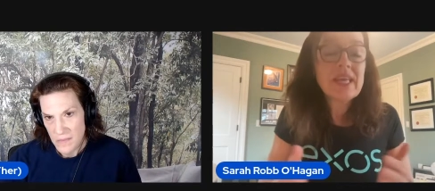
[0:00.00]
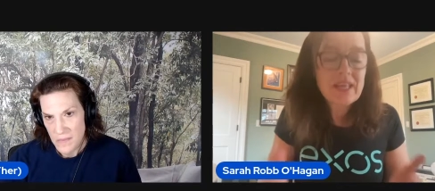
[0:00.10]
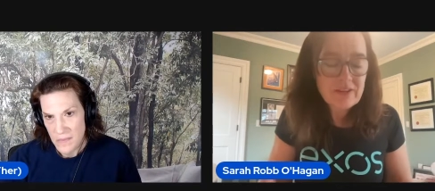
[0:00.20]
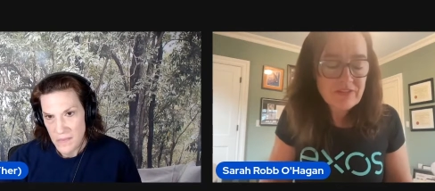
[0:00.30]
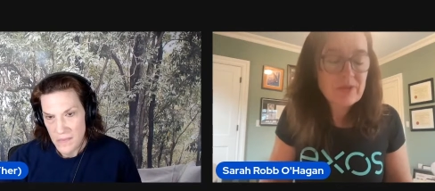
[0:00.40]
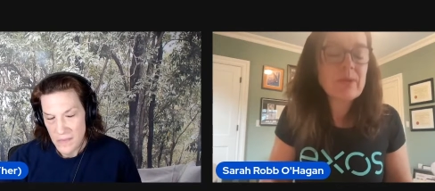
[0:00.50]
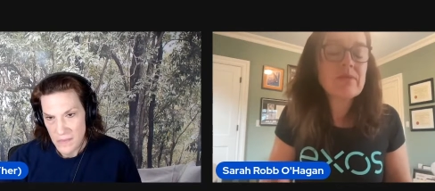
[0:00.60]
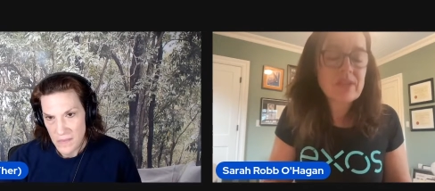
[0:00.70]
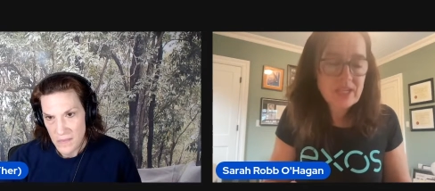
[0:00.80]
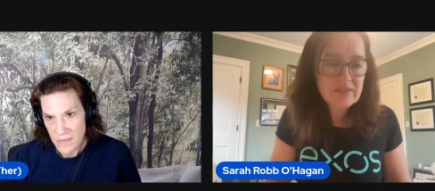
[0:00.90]
Speaker 1: if you
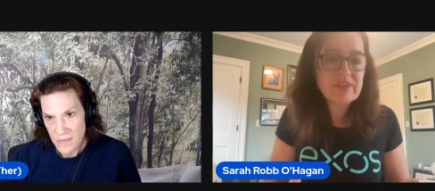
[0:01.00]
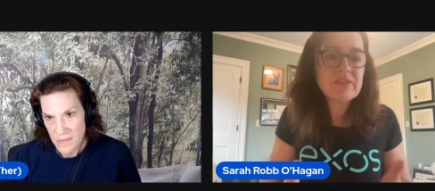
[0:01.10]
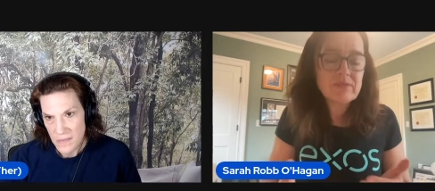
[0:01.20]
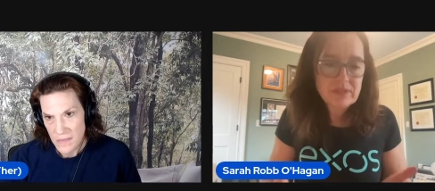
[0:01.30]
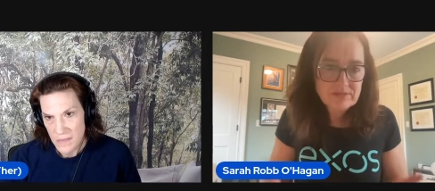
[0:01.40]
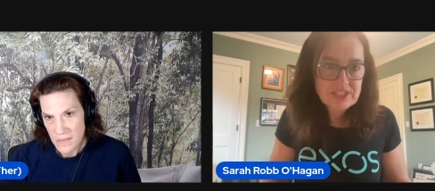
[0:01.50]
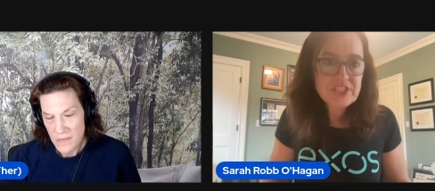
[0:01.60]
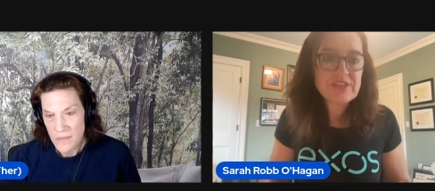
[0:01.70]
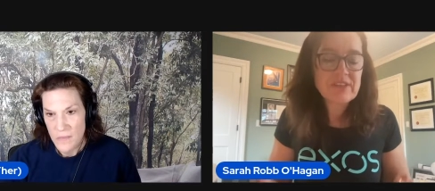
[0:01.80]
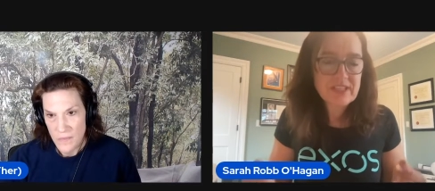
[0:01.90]
are recovered,
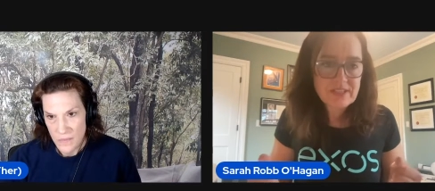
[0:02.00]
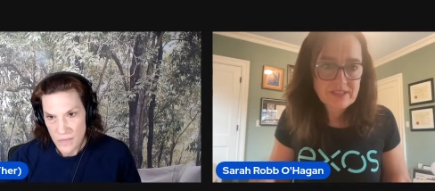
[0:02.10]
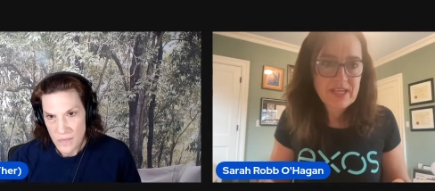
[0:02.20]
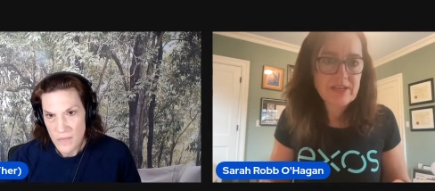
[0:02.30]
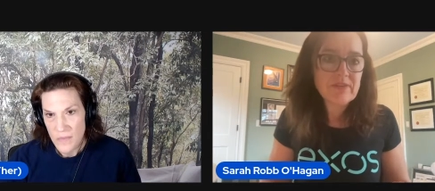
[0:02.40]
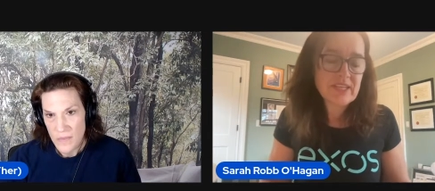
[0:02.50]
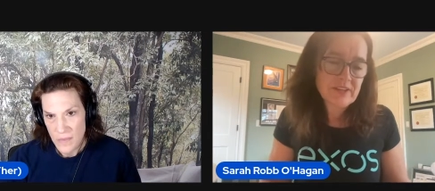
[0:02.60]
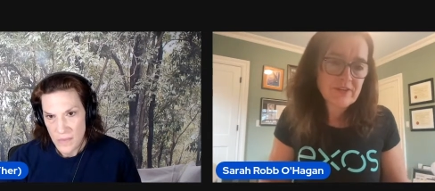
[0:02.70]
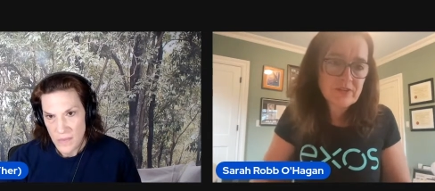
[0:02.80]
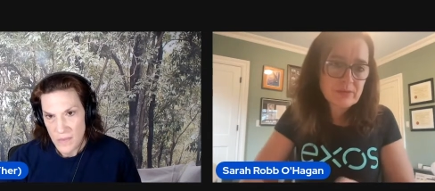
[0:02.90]
regenerated, and
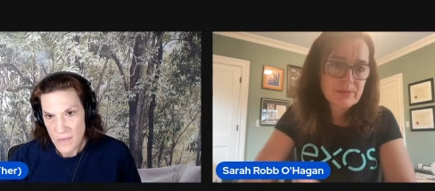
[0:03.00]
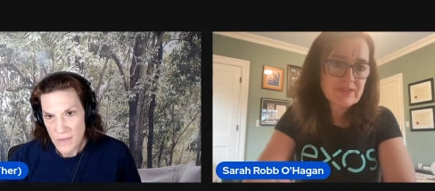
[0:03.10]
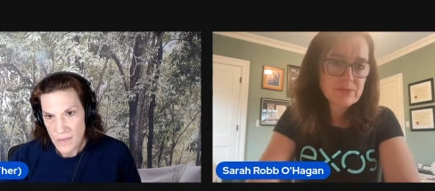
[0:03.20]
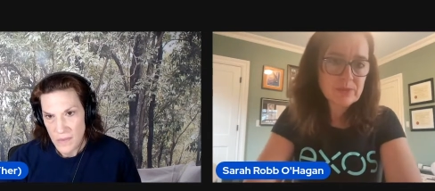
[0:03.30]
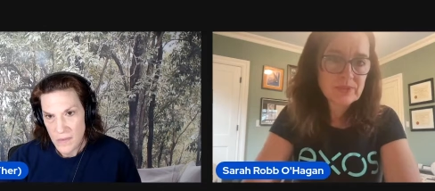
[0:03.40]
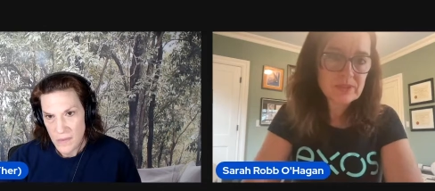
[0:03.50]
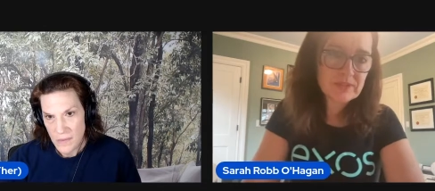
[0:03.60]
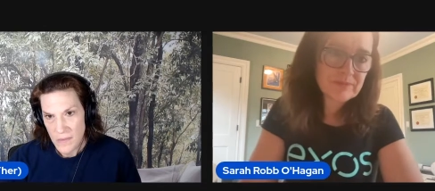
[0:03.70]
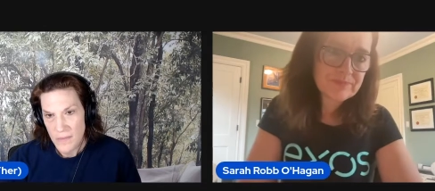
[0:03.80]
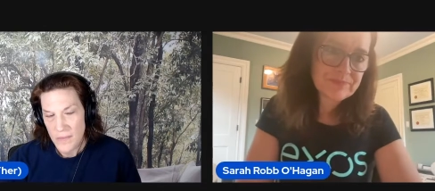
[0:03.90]
ready to do your best work.
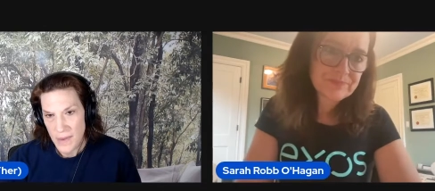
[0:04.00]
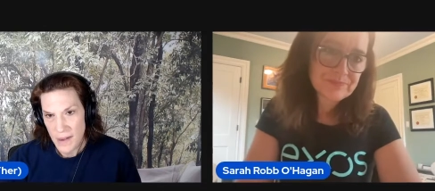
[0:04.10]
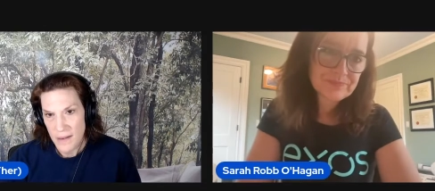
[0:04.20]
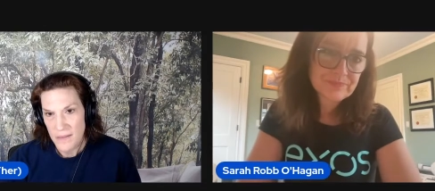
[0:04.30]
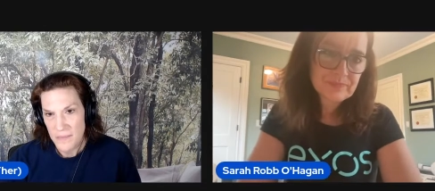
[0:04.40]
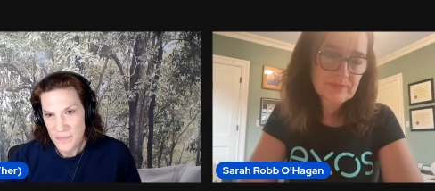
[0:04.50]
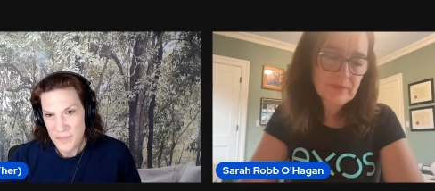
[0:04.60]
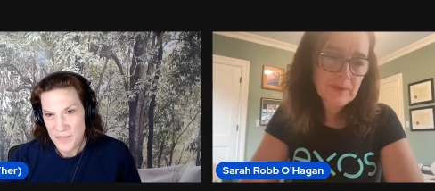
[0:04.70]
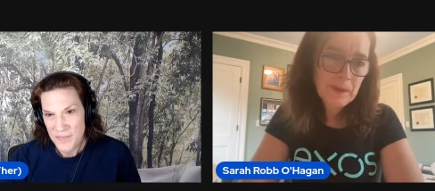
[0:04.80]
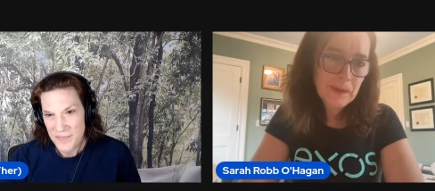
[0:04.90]
Yeah.
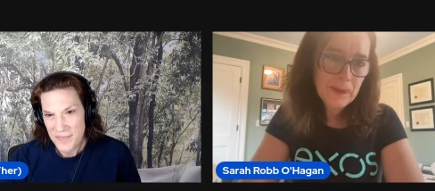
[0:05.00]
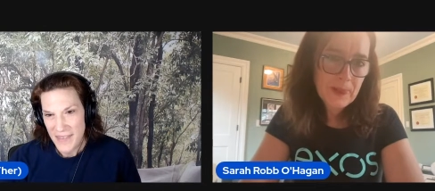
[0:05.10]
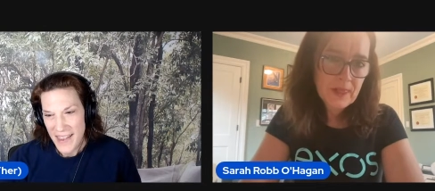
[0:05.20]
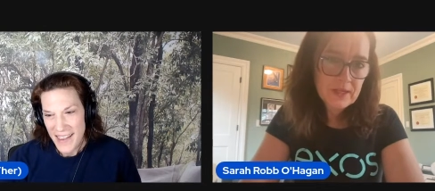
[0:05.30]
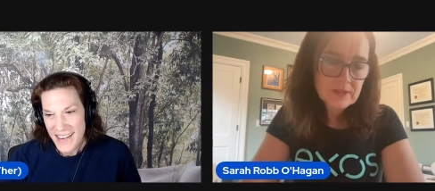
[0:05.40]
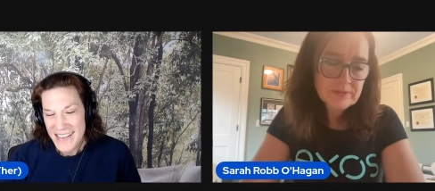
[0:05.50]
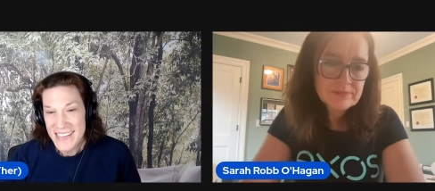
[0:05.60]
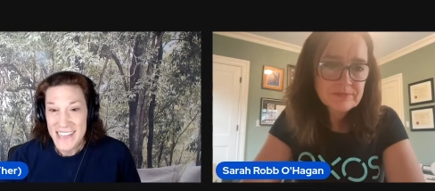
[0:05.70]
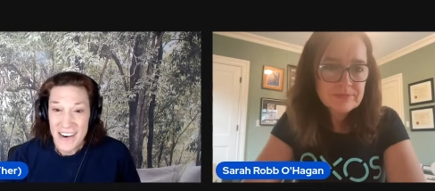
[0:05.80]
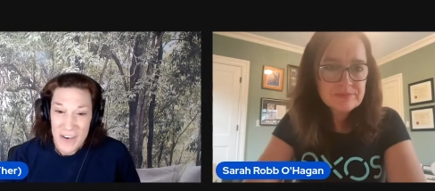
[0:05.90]

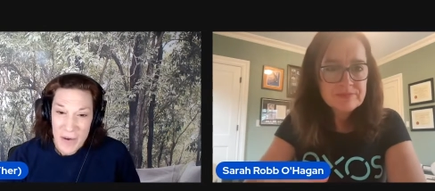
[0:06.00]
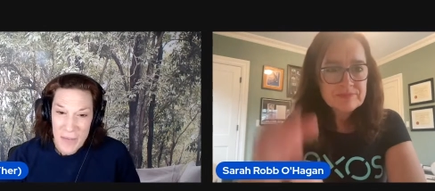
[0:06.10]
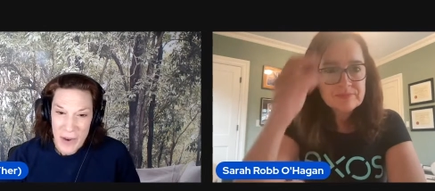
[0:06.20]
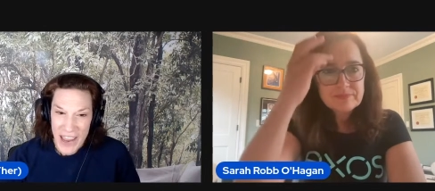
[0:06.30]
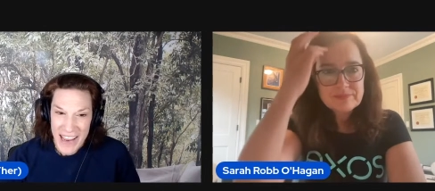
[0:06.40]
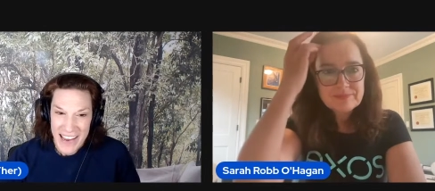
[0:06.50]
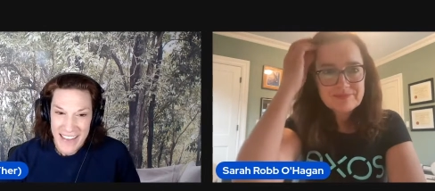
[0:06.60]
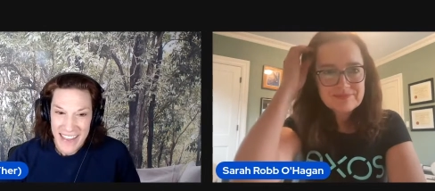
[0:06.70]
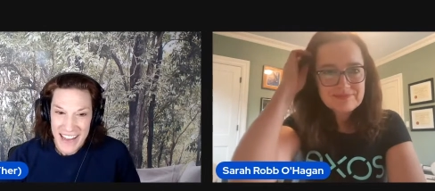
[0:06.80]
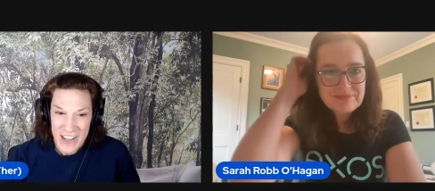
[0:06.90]
Speaker 2: Sarah Robb
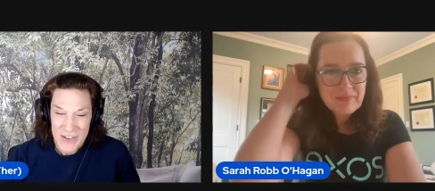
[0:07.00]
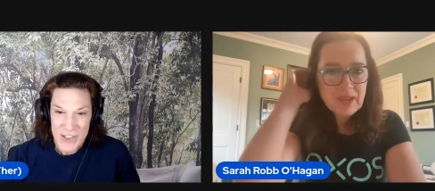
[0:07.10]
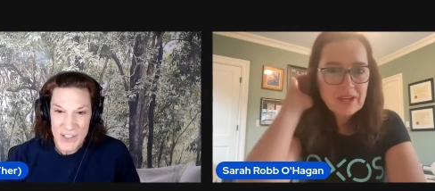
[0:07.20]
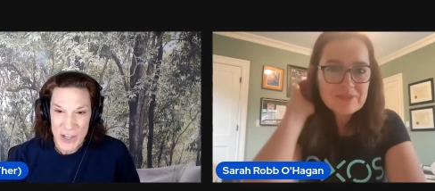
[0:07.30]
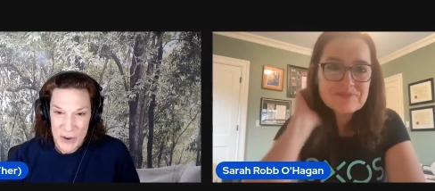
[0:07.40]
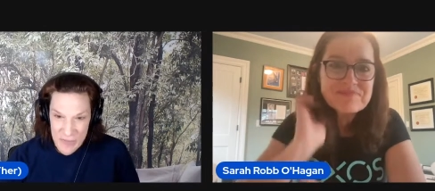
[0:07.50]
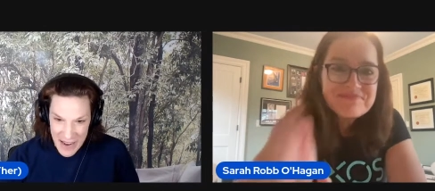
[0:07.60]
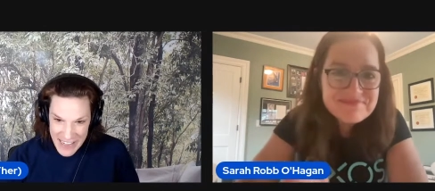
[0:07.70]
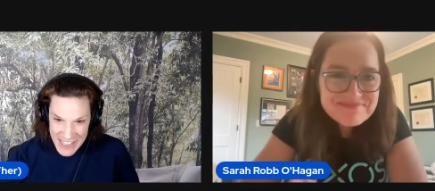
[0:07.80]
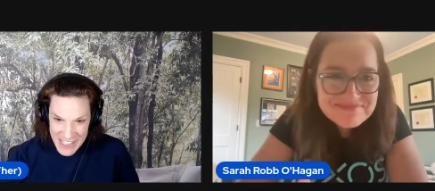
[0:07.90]
O'Hagan, thank you so
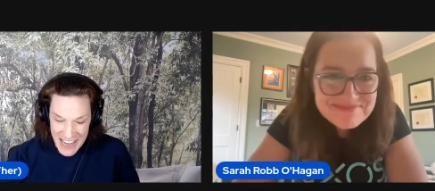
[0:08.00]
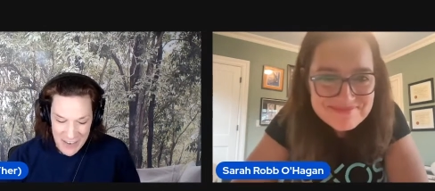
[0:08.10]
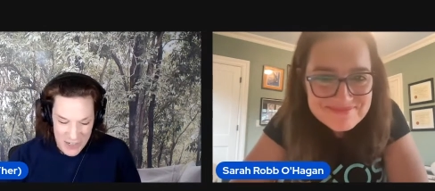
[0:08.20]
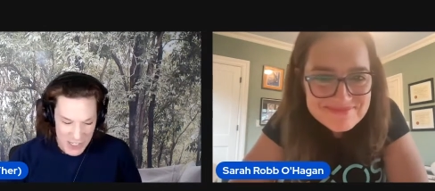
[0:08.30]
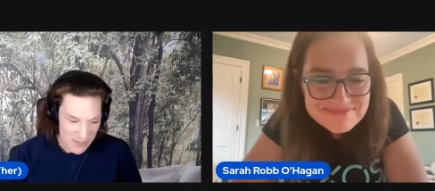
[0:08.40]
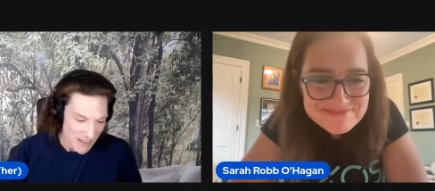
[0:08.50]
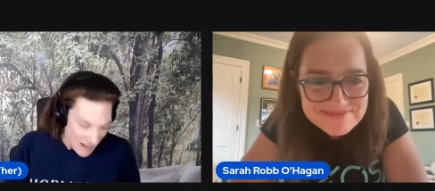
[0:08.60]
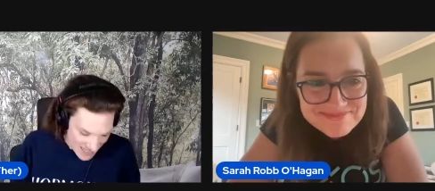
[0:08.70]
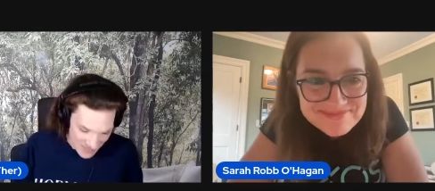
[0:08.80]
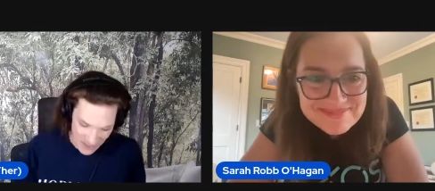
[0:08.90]
much. I wish you
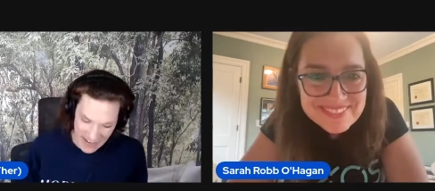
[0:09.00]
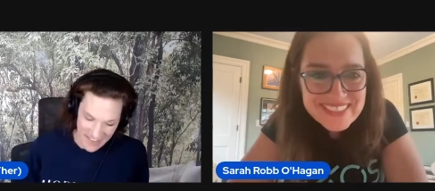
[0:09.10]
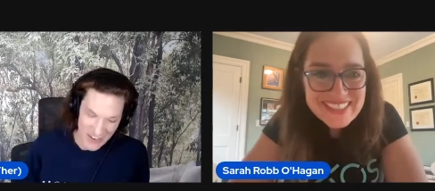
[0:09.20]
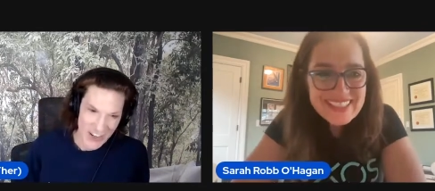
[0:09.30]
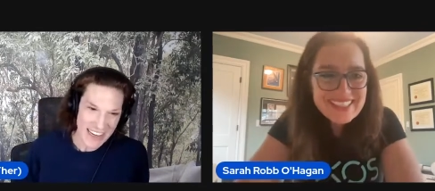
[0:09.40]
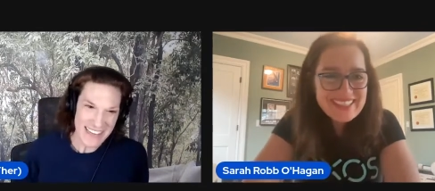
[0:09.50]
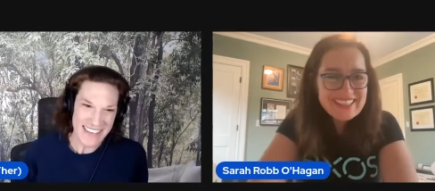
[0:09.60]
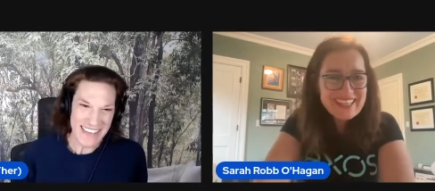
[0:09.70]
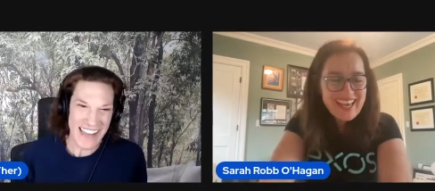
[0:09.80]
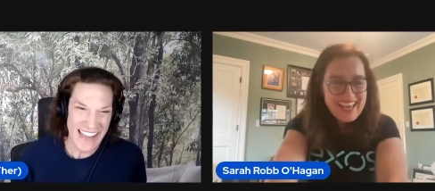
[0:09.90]
lots of recovery.
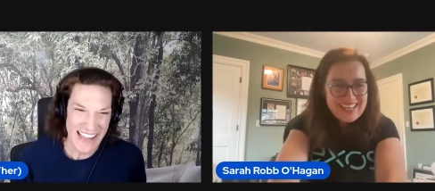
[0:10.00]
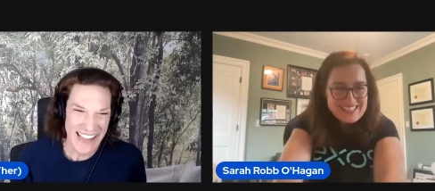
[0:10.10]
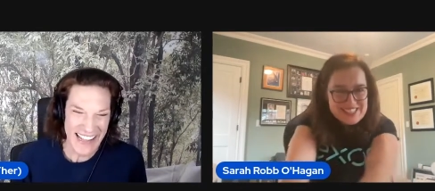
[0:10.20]
Yes,